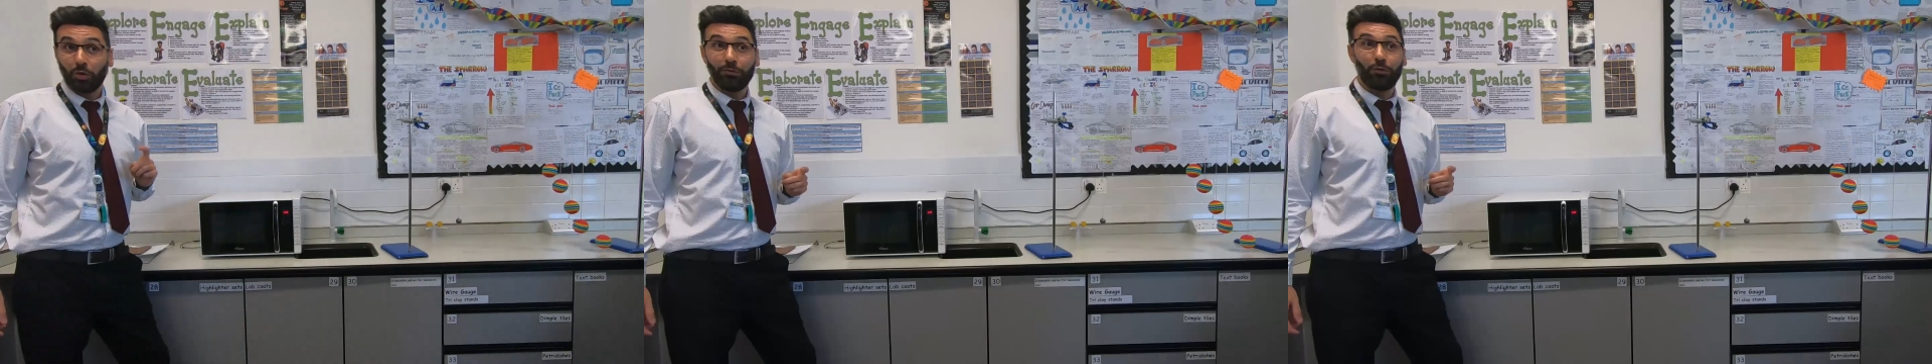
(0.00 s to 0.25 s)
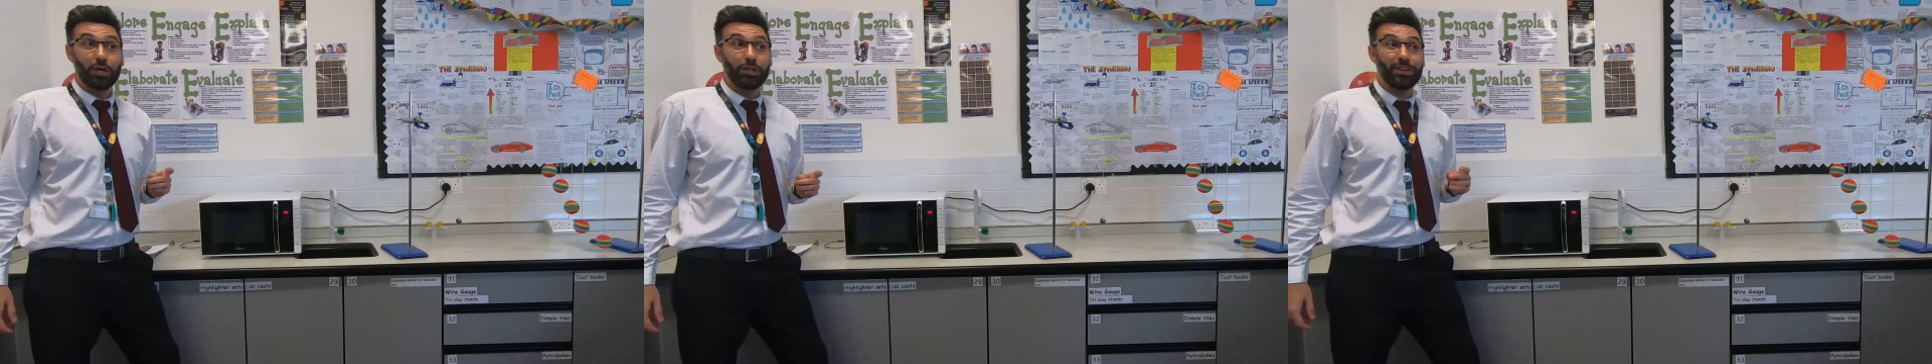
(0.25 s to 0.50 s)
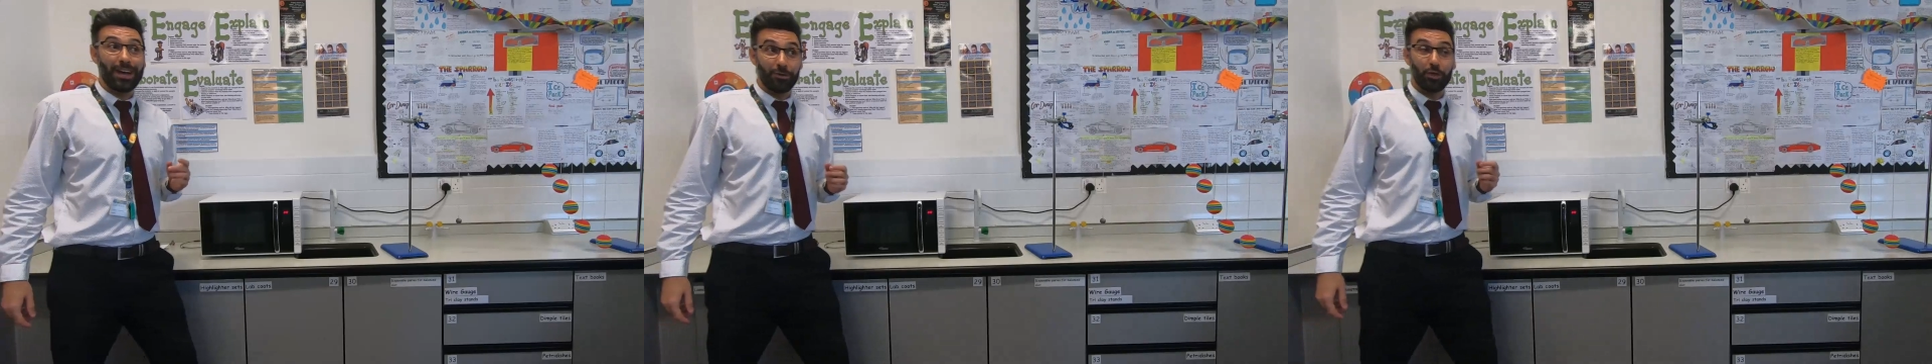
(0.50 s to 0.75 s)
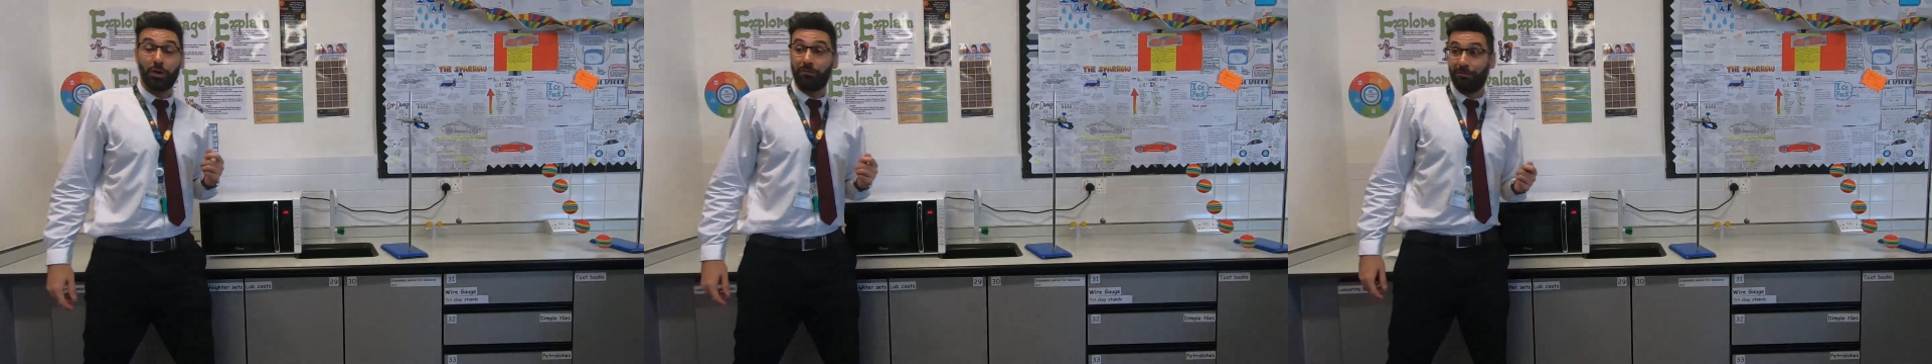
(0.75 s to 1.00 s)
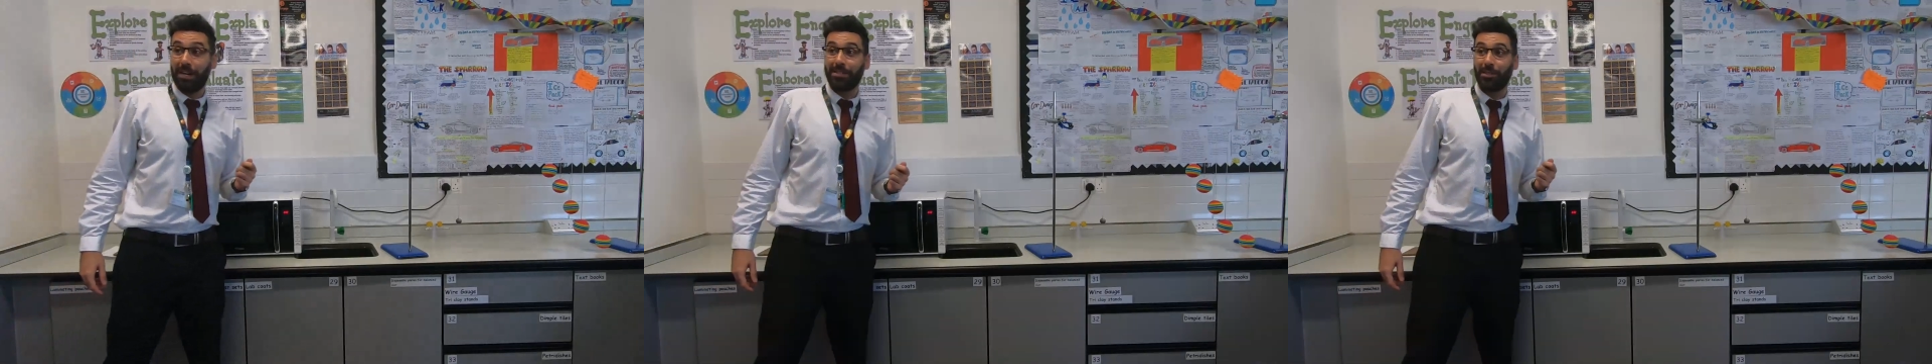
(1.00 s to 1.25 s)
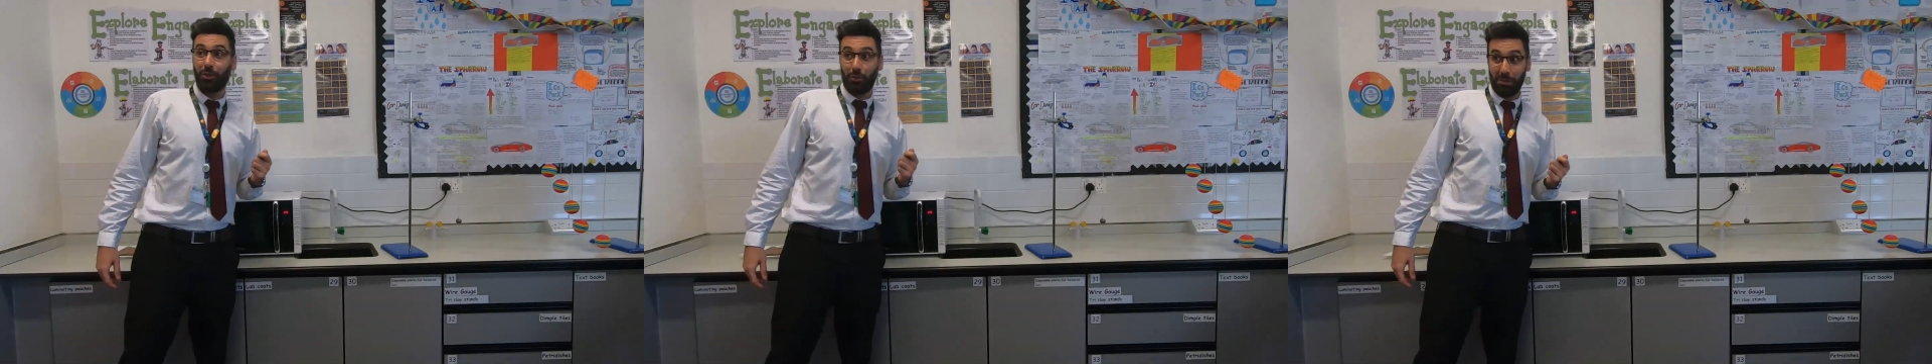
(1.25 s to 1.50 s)
don't forget, we have to
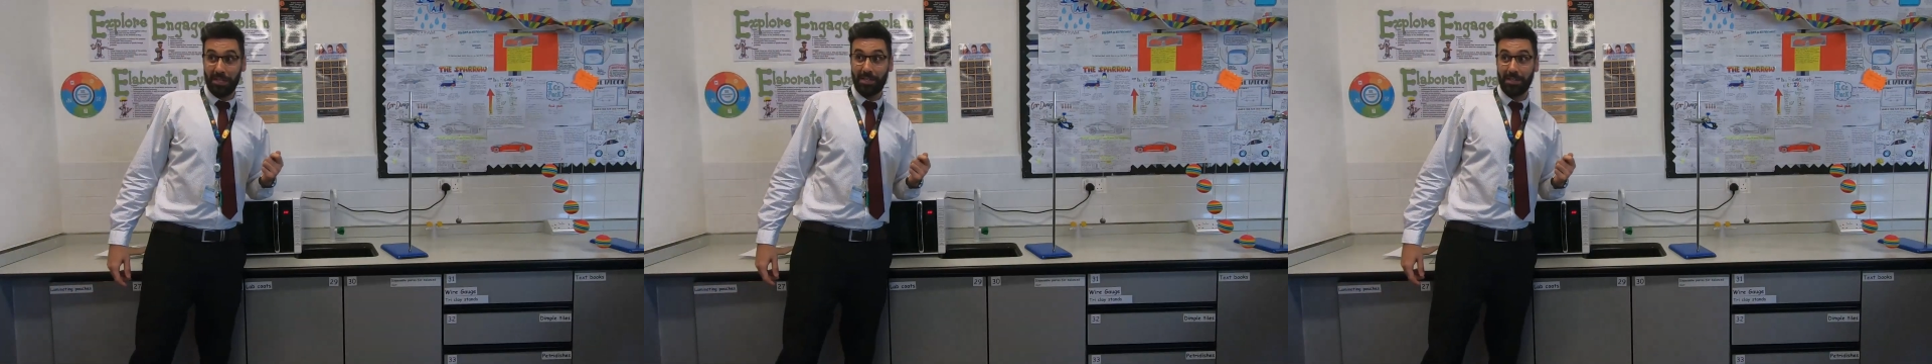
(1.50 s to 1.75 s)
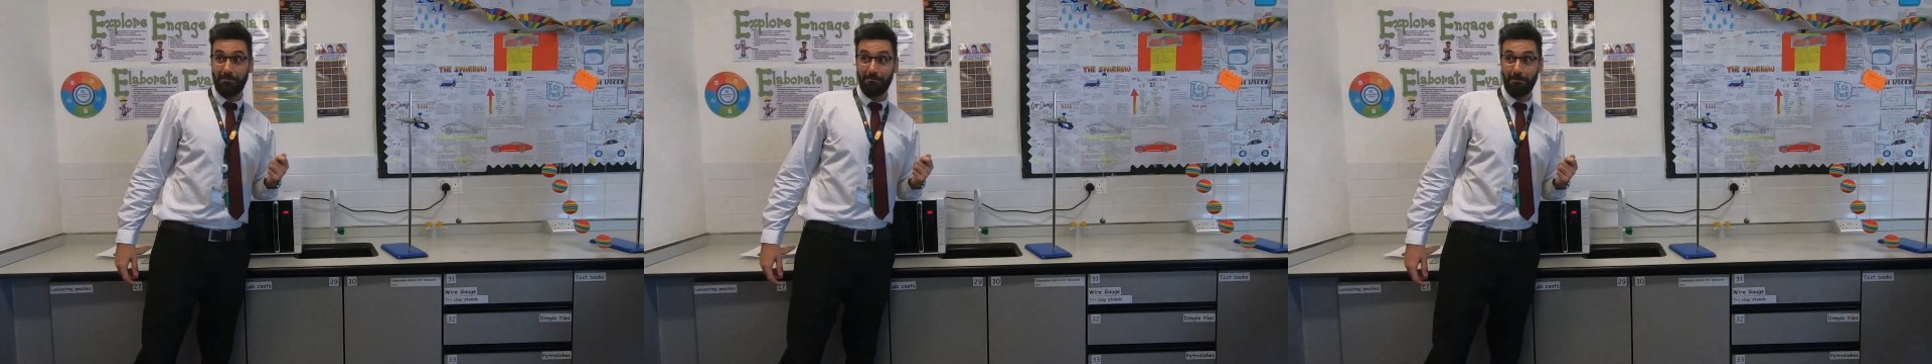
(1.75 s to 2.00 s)
convert it to meter.